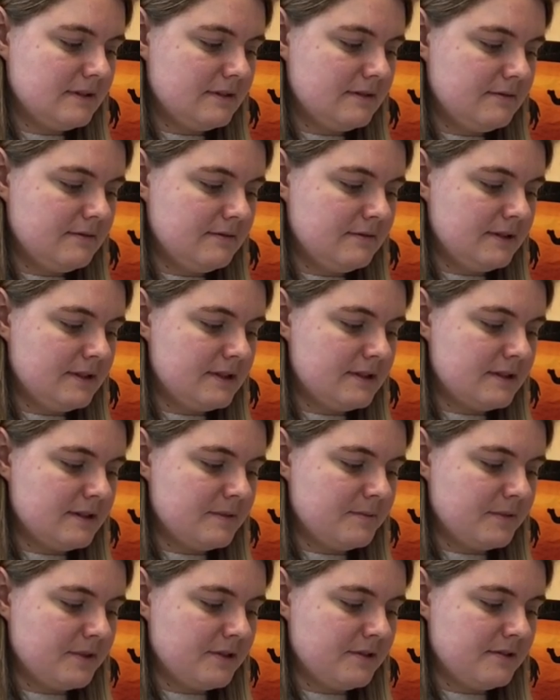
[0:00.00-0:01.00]
which
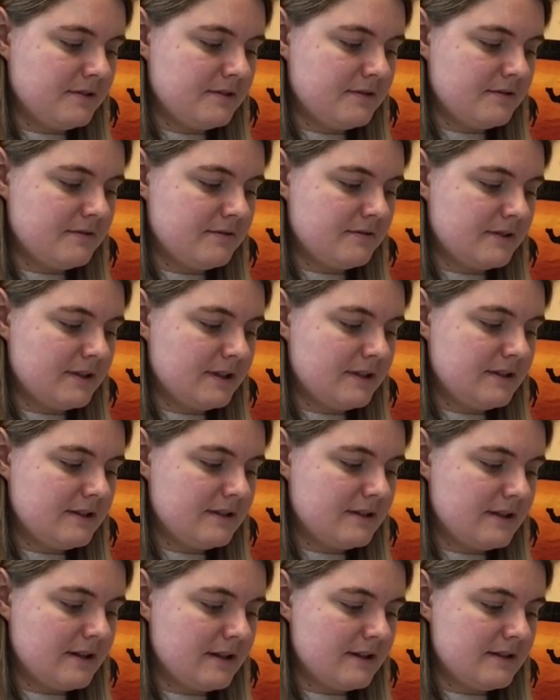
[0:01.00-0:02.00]
I'm going to write
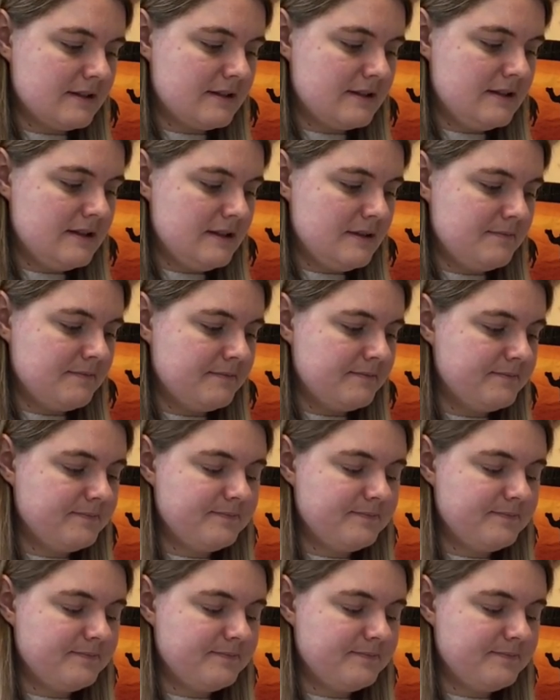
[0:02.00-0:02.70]
as dim.